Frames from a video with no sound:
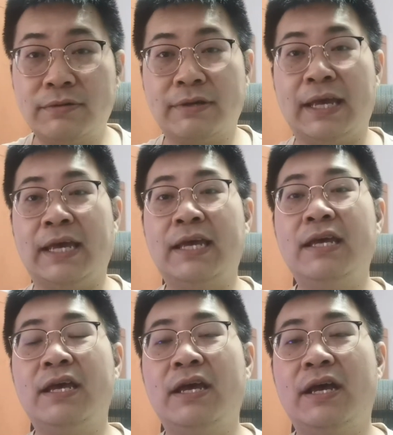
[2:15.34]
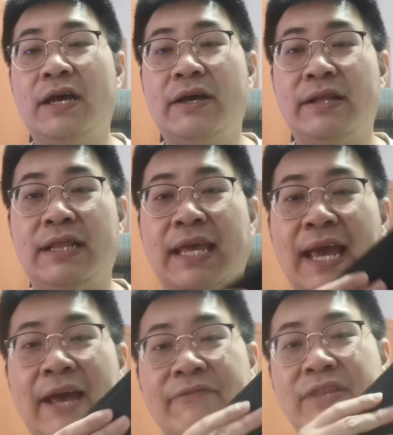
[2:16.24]
okay,
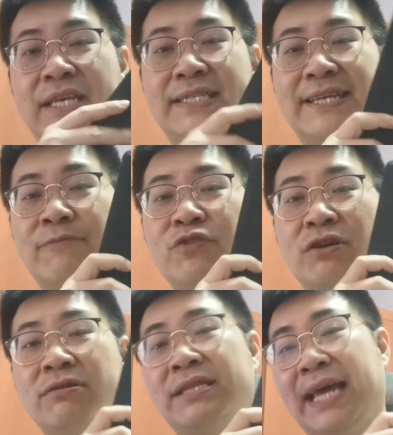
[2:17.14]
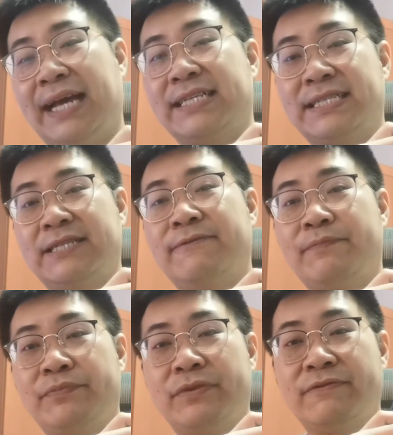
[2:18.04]
they have the Samsung DeX
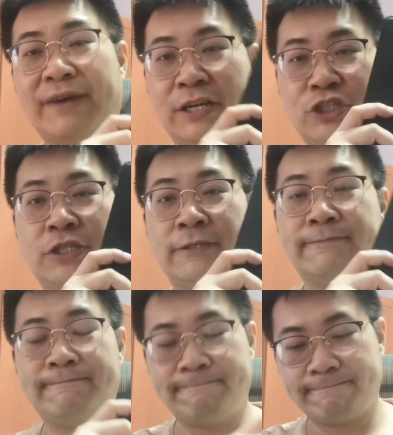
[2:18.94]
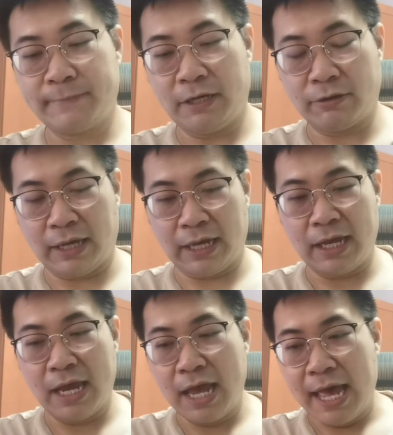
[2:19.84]
function.
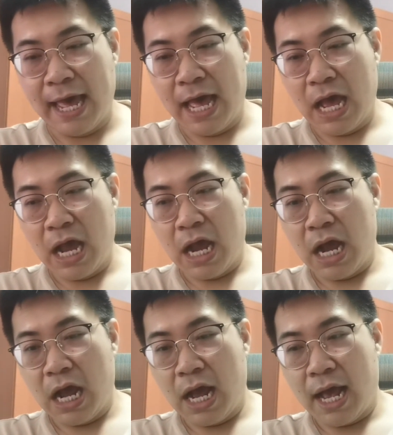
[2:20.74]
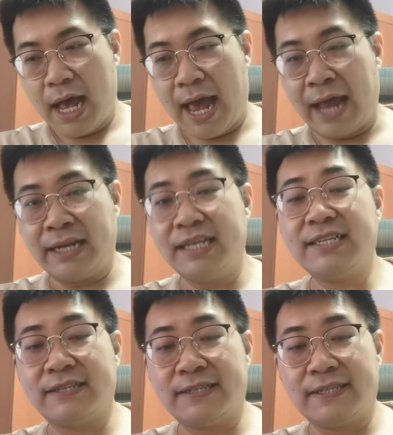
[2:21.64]
Okay, and this
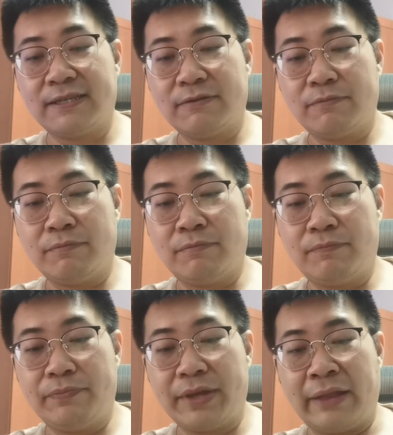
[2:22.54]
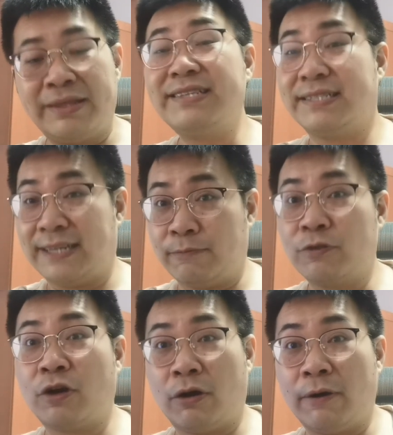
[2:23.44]
is
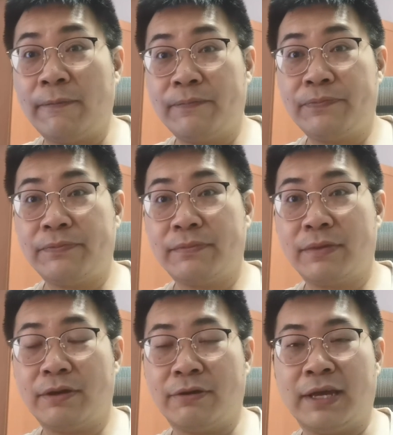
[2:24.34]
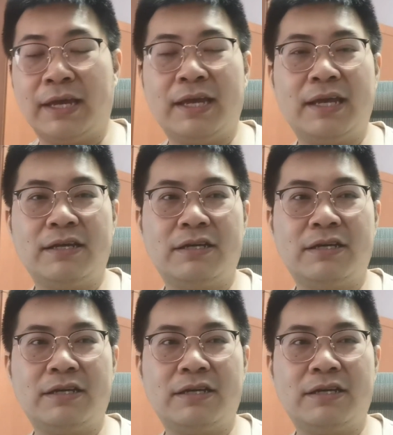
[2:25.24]
Samsung. Okay,